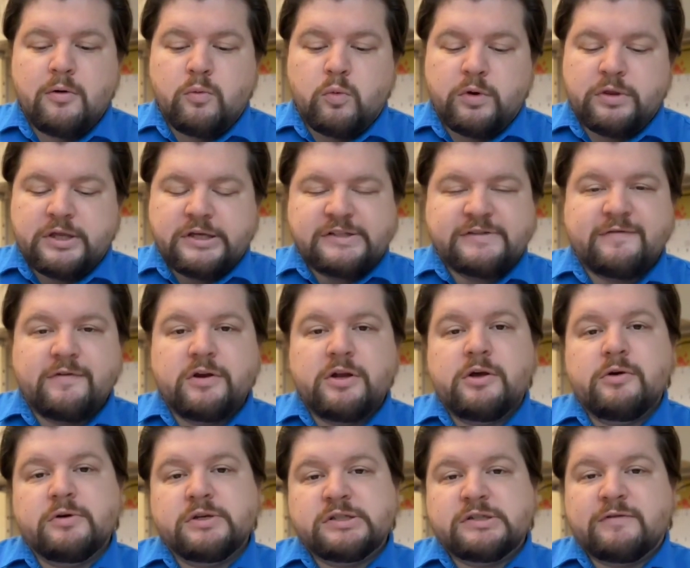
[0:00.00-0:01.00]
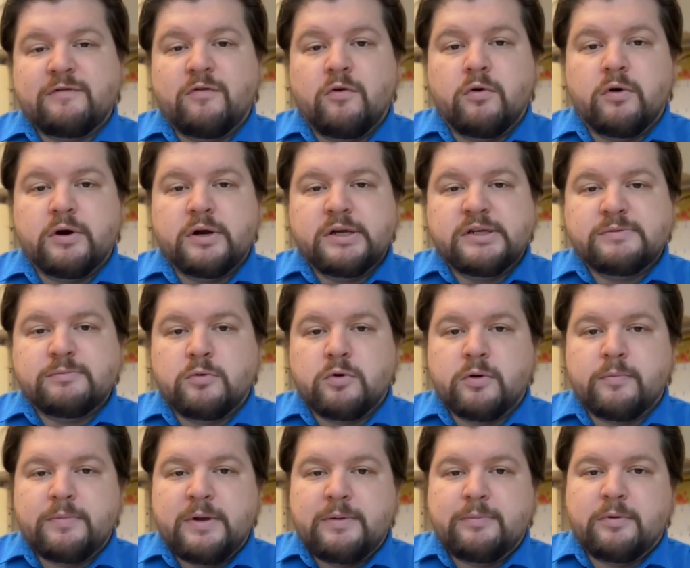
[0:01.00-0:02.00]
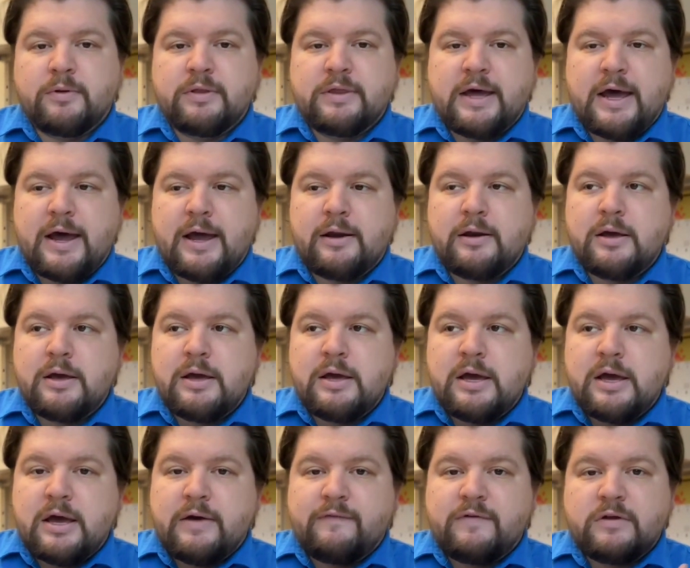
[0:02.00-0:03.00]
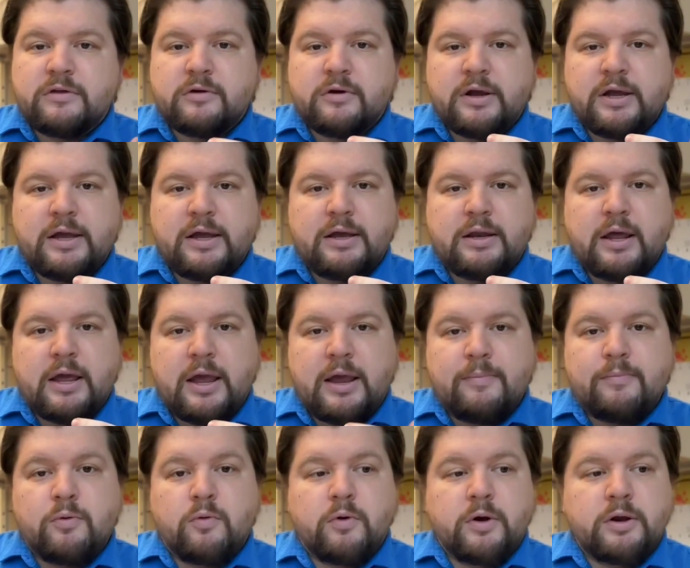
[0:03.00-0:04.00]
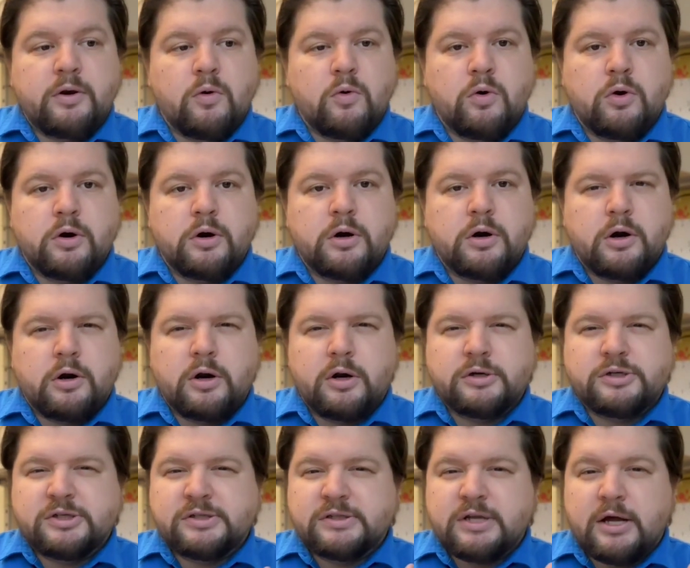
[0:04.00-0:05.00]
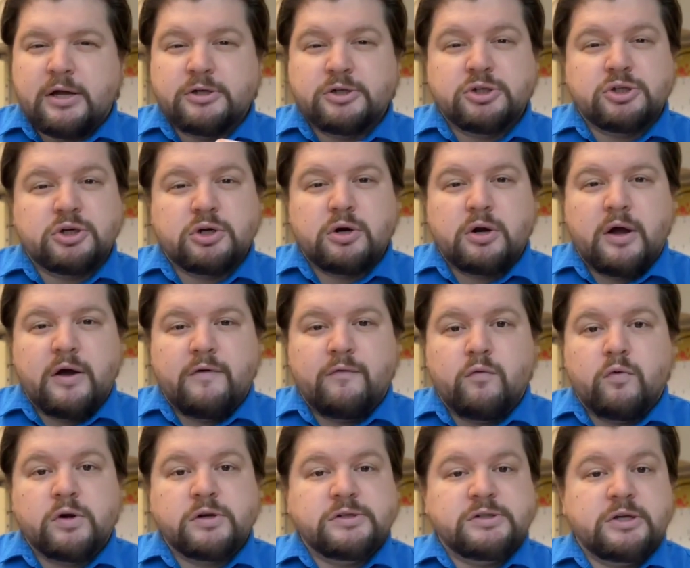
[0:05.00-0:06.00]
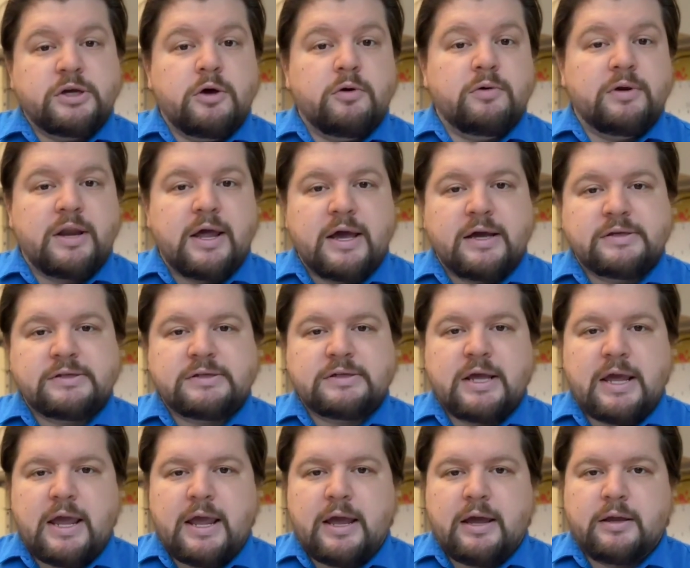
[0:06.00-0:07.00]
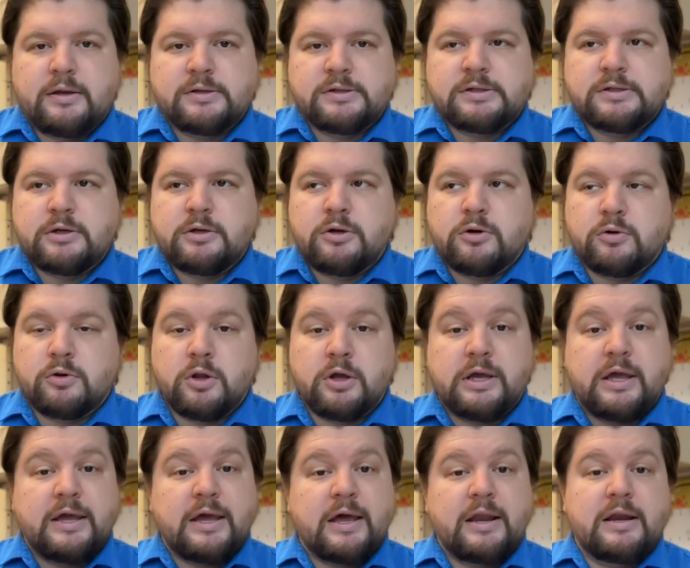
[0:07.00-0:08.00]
What this video is for is more people that have either hit a point or are just unsure of where to go next, and you're looking at a